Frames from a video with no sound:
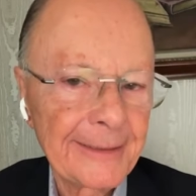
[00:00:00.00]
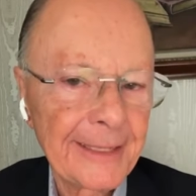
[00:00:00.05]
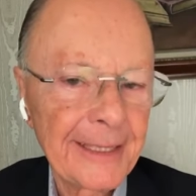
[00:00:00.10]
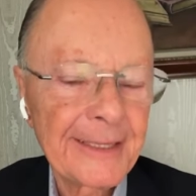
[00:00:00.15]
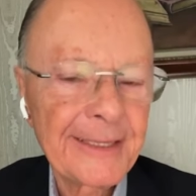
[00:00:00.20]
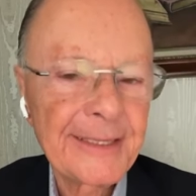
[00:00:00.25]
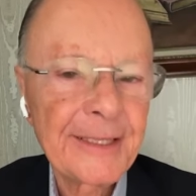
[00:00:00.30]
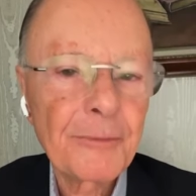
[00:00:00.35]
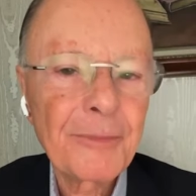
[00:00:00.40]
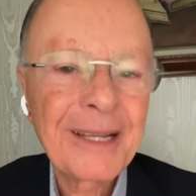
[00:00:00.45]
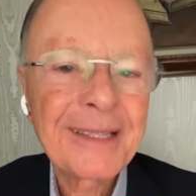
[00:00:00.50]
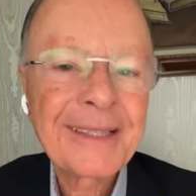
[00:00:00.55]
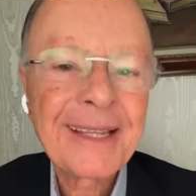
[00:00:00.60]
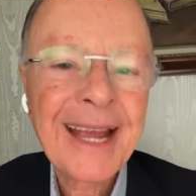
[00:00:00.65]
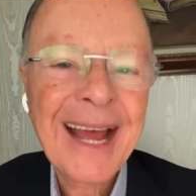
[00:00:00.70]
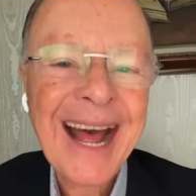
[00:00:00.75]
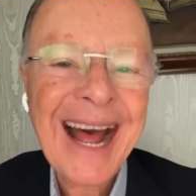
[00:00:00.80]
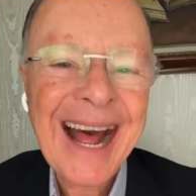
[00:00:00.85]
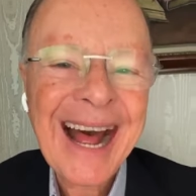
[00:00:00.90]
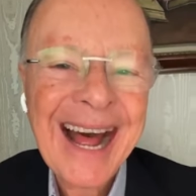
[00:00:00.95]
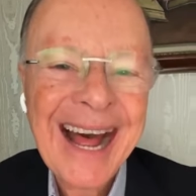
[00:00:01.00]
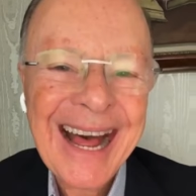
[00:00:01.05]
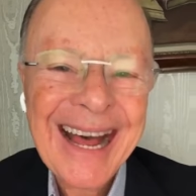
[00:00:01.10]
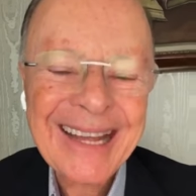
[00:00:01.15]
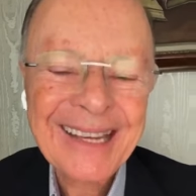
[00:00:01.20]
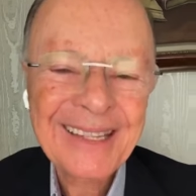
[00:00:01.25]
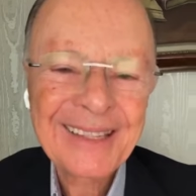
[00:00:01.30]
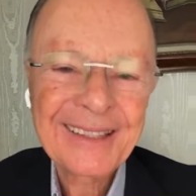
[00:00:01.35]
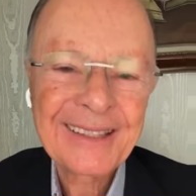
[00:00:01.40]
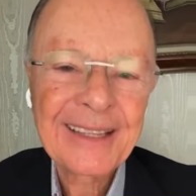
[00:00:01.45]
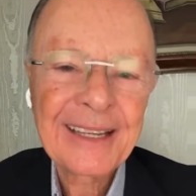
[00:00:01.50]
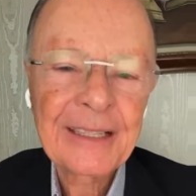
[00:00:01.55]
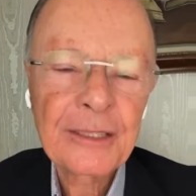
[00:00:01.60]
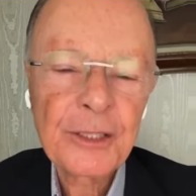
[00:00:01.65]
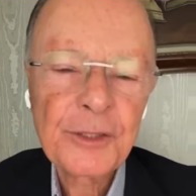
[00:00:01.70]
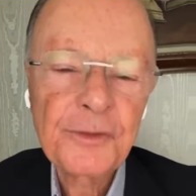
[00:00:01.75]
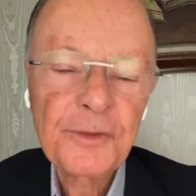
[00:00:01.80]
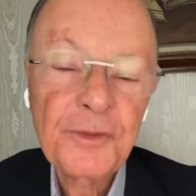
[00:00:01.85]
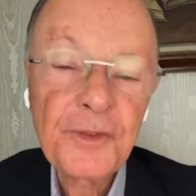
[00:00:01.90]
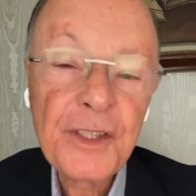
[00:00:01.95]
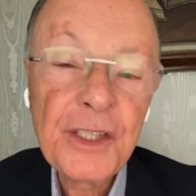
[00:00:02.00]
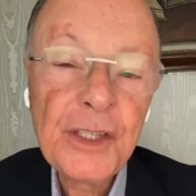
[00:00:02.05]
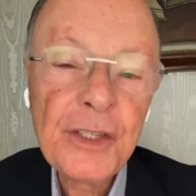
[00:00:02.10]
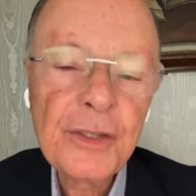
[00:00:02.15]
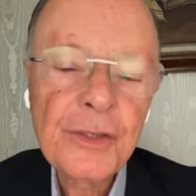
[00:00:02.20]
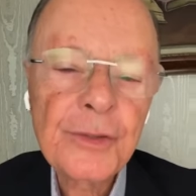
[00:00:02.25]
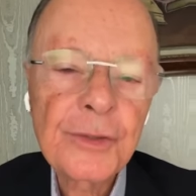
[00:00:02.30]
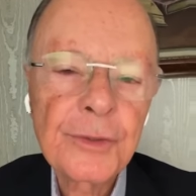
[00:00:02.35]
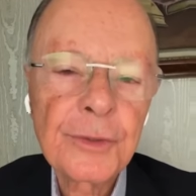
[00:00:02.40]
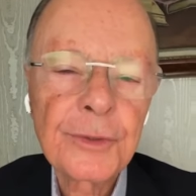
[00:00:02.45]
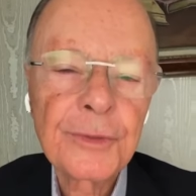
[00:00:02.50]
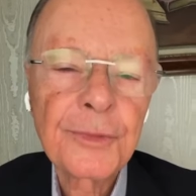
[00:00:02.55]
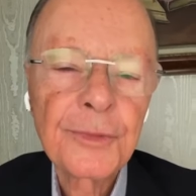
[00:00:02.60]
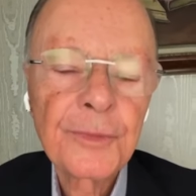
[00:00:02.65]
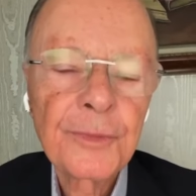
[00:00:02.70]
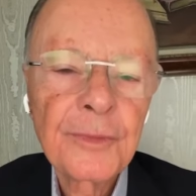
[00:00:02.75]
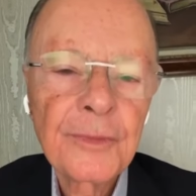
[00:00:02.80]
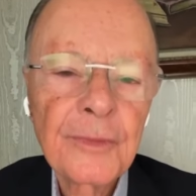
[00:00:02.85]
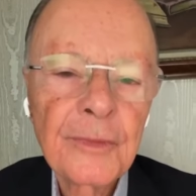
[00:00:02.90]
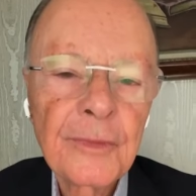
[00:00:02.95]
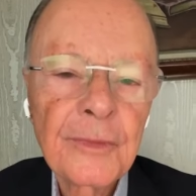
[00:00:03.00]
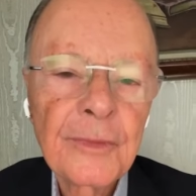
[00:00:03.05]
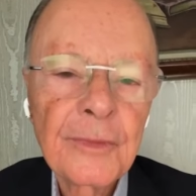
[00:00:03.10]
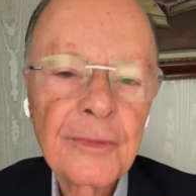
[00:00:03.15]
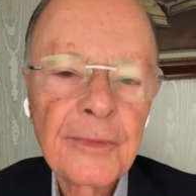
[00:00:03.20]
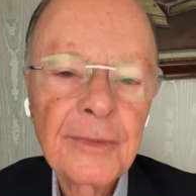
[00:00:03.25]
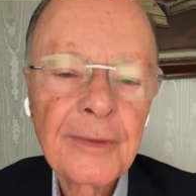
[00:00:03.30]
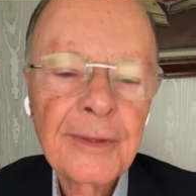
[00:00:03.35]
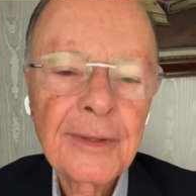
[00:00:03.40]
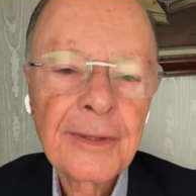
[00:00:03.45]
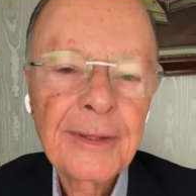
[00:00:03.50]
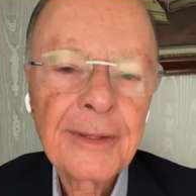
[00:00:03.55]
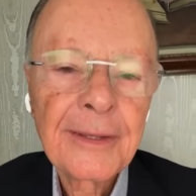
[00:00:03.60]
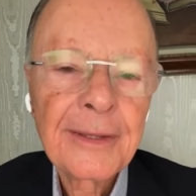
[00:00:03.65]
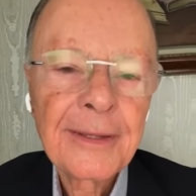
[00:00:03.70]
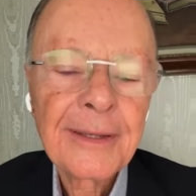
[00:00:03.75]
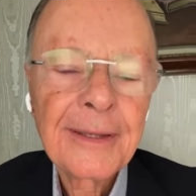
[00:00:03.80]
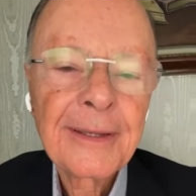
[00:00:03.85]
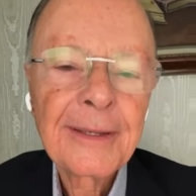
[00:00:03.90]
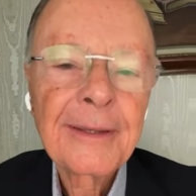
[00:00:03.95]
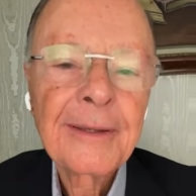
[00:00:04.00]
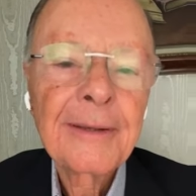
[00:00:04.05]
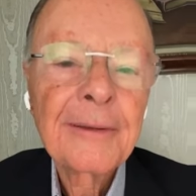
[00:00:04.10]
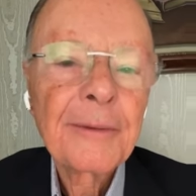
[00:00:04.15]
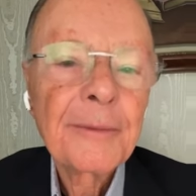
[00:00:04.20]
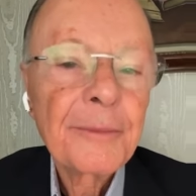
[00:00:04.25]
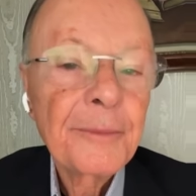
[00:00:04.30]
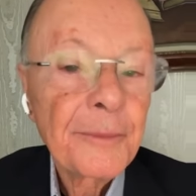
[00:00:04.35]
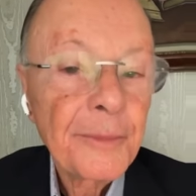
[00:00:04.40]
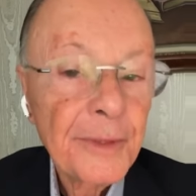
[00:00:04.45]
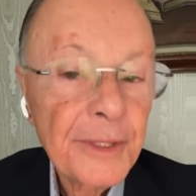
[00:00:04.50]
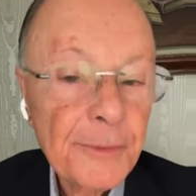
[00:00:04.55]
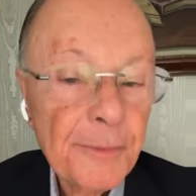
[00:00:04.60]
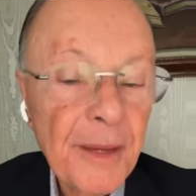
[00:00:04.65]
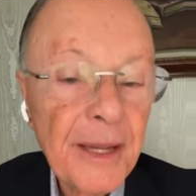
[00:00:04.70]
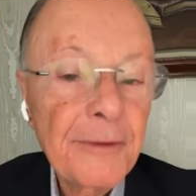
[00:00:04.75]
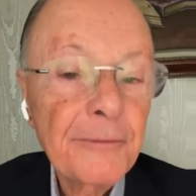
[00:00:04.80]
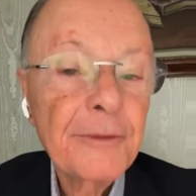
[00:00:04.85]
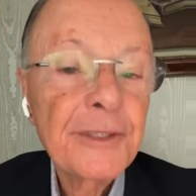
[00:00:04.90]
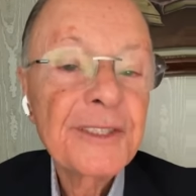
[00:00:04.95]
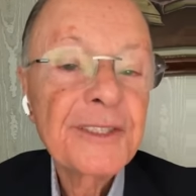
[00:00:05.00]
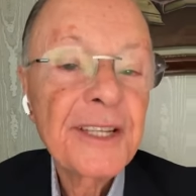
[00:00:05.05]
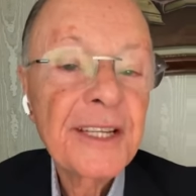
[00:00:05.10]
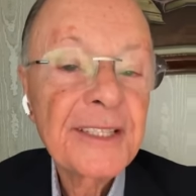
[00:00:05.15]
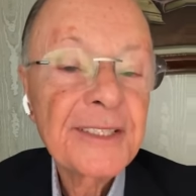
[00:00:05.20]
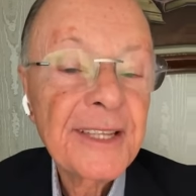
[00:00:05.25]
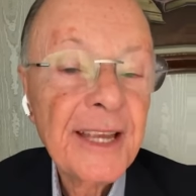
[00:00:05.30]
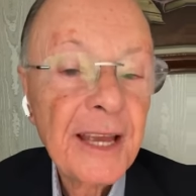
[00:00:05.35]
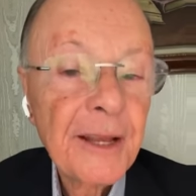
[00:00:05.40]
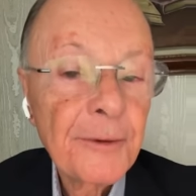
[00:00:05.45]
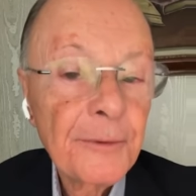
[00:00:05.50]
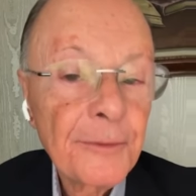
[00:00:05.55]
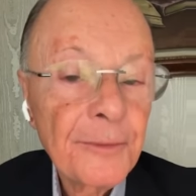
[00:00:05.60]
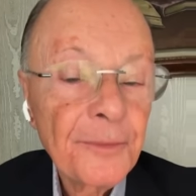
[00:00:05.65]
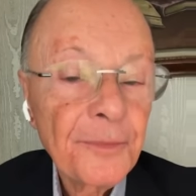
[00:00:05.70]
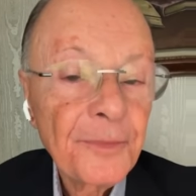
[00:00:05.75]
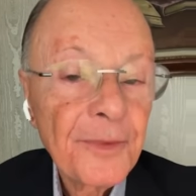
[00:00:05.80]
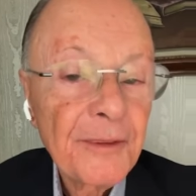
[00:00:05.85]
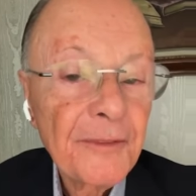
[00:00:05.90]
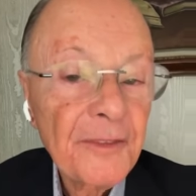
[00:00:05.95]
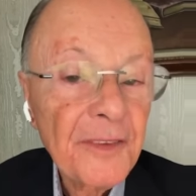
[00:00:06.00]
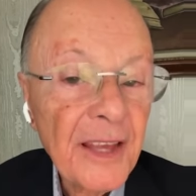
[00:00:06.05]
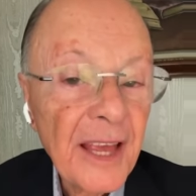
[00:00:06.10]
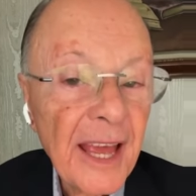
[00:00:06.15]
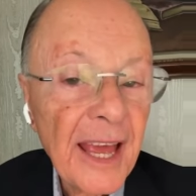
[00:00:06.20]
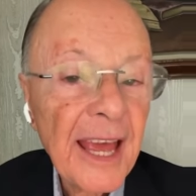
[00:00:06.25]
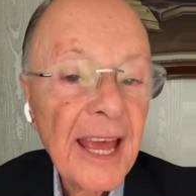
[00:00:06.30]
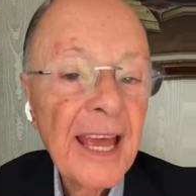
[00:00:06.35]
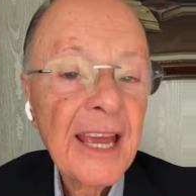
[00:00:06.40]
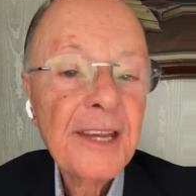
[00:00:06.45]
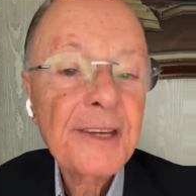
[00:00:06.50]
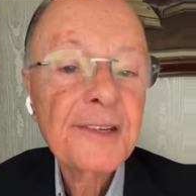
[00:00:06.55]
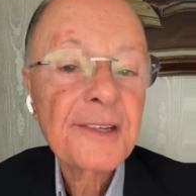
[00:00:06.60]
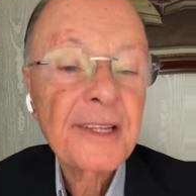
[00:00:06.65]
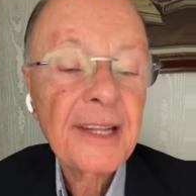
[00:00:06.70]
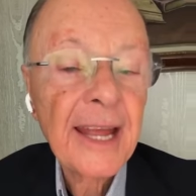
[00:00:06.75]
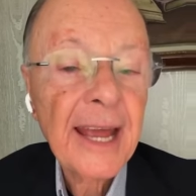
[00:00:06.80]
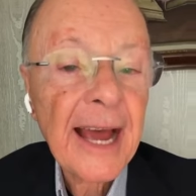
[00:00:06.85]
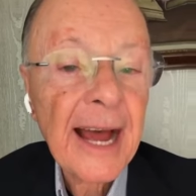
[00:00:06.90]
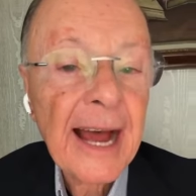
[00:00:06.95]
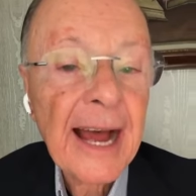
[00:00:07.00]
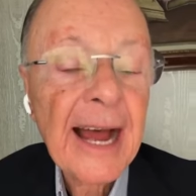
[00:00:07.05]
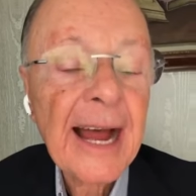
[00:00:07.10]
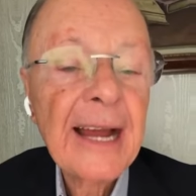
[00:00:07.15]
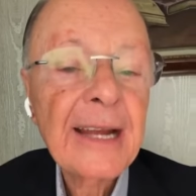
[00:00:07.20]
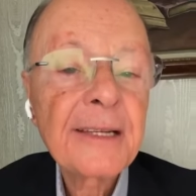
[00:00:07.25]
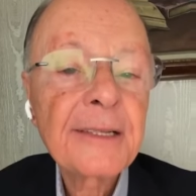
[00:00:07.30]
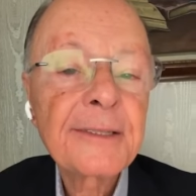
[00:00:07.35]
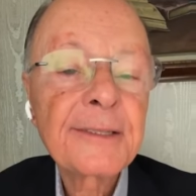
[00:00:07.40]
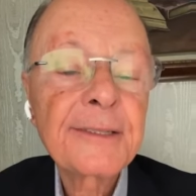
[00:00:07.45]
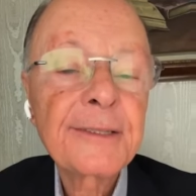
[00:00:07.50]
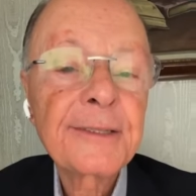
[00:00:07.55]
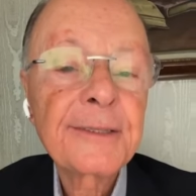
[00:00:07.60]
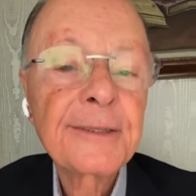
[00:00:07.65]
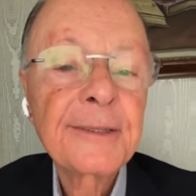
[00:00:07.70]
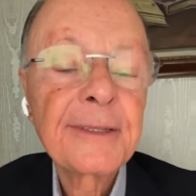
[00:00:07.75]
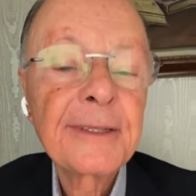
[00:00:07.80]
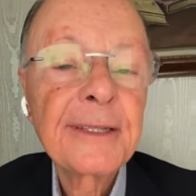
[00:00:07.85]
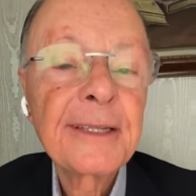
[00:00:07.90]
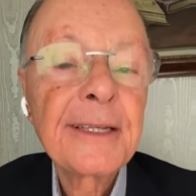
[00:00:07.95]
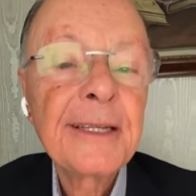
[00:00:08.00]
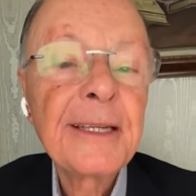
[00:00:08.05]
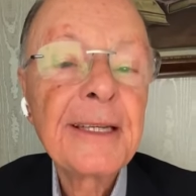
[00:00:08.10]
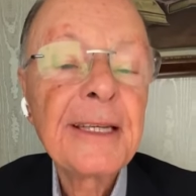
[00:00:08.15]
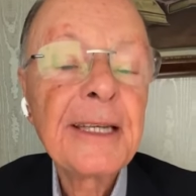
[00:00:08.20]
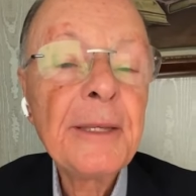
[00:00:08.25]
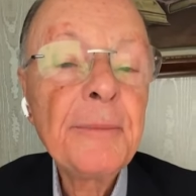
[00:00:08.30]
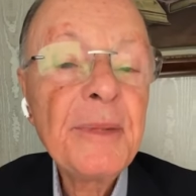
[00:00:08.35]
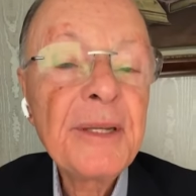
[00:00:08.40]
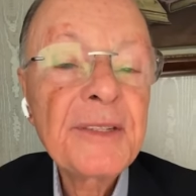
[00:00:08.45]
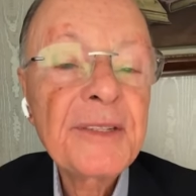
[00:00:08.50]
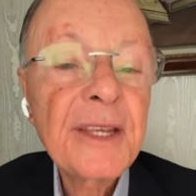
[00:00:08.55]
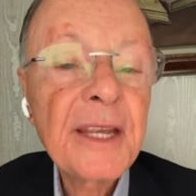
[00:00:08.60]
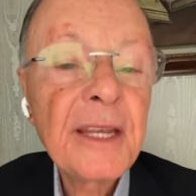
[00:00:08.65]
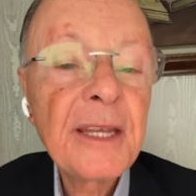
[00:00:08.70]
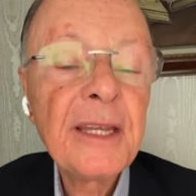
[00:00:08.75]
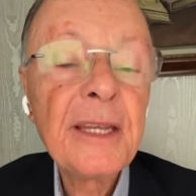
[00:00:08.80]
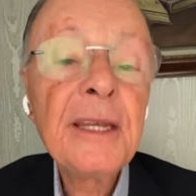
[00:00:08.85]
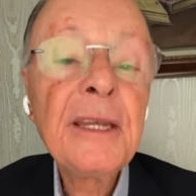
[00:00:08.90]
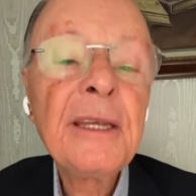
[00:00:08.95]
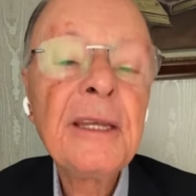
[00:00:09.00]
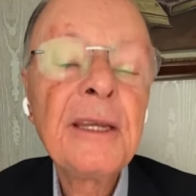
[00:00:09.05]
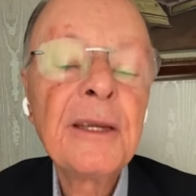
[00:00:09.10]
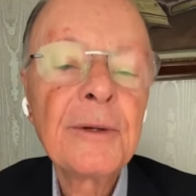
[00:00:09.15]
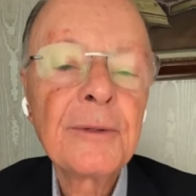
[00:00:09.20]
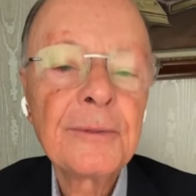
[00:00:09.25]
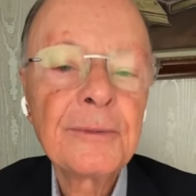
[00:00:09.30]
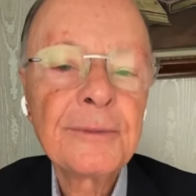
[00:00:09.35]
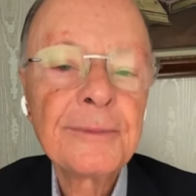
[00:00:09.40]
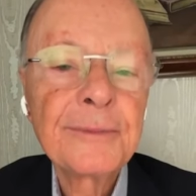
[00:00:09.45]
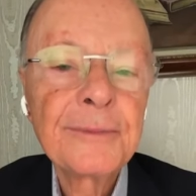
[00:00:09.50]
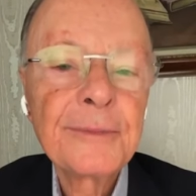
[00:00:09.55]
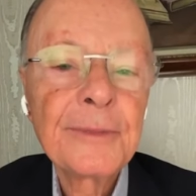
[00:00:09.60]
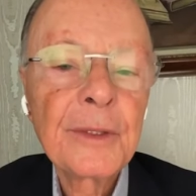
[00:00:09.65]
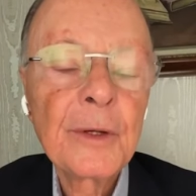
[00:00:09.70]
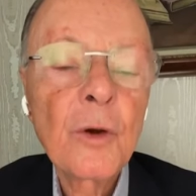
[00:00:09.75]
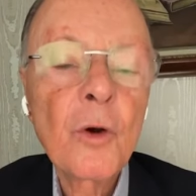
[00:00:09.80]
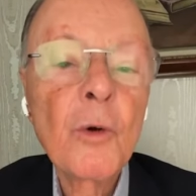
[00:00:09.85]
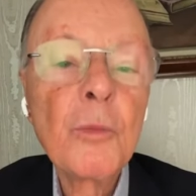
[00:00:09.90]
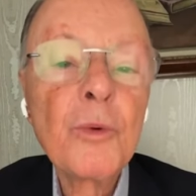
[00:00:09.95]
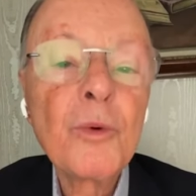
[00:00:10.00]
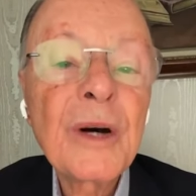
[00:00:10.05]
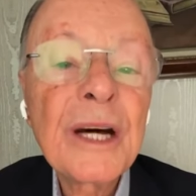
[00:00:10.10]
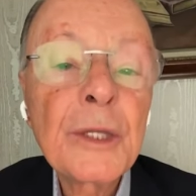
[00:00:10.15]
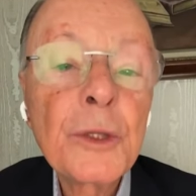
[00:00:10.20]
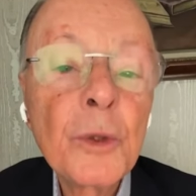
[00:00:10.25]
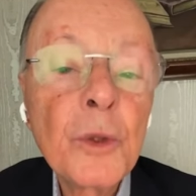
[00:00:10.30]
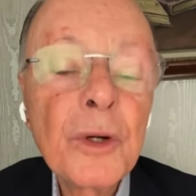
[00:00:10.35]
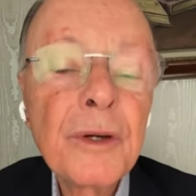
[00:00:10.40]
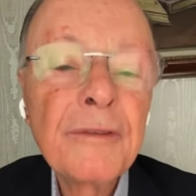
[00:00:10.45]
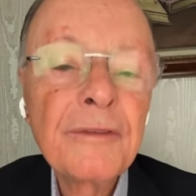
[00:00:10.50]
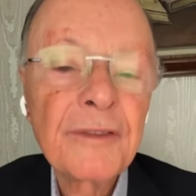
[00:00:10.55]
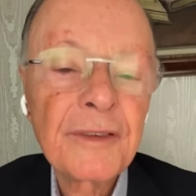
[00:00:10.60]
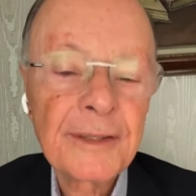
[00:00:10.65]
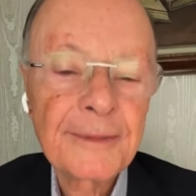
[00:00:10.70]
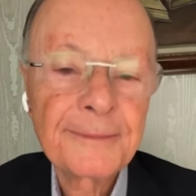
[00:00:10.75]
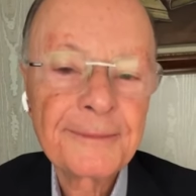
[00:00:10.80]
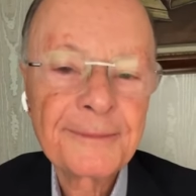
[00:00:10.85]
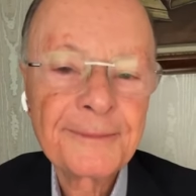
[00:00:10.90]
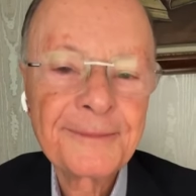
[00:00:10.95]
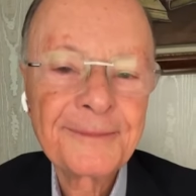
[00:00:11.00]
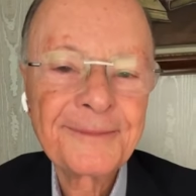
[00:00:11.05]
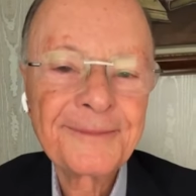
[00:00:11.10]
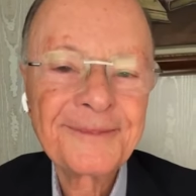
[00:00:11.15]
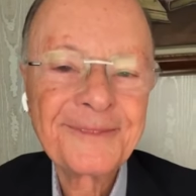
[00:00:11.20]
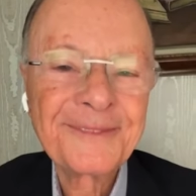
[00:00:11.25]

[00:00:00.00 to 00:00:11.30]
a, dry land, a difficult land. Very well, you were faithful, loyal. You'd go after me, you'd follow me like a, a